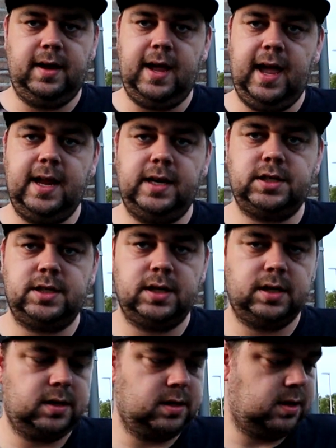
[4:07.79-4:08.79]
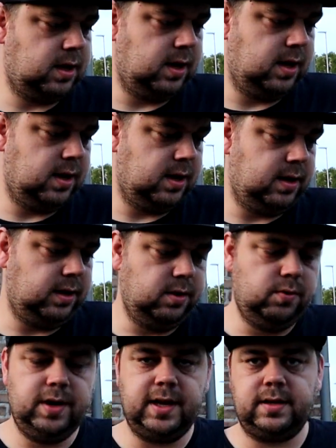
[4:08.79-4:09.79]
gauge
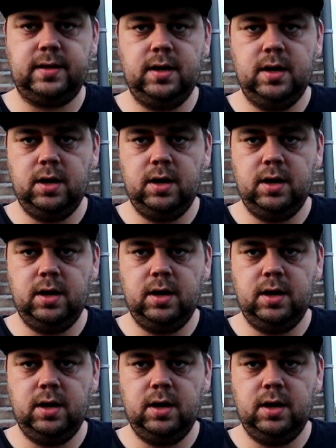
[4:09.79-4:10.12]
unit